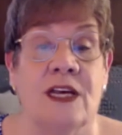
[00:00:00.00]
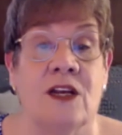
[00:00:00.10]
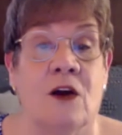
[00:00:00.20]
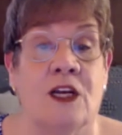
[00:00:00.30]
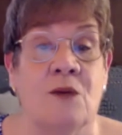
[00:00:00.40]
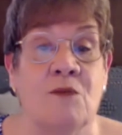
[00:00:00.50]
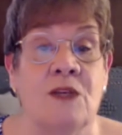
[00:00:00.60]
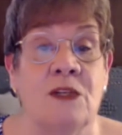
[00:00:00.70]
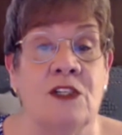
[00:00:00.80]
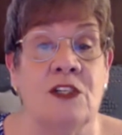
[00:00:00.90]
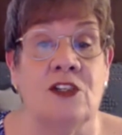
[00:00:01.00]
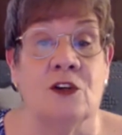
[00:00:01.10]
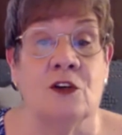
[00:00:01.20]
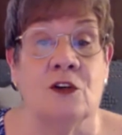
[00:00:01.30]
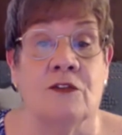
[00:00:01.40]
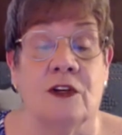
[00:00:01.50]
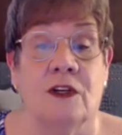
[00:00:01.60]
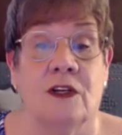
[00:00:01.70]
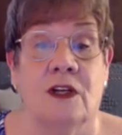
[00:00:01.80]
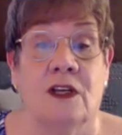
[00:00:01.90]
our commitment to serve,
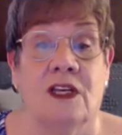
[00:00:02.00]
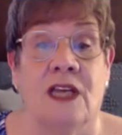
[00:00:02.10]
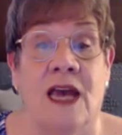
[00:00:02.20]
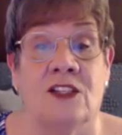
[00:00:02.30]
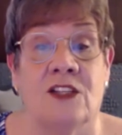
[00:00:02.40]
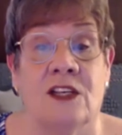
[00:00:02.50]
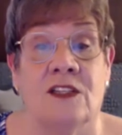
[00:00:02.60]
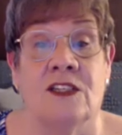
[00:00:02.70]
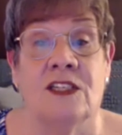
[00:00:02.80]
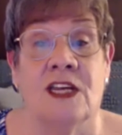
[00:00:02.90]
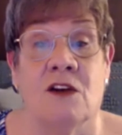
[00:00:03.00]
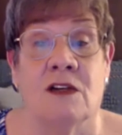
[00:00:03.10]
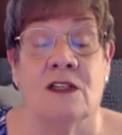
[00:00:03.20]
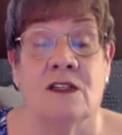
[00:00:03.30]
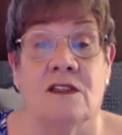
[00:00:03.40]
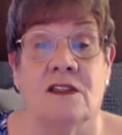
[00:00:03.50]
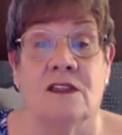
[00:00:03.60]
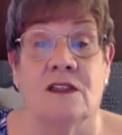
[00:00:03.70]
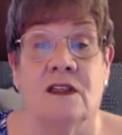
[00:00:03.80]
cast us as terrorists.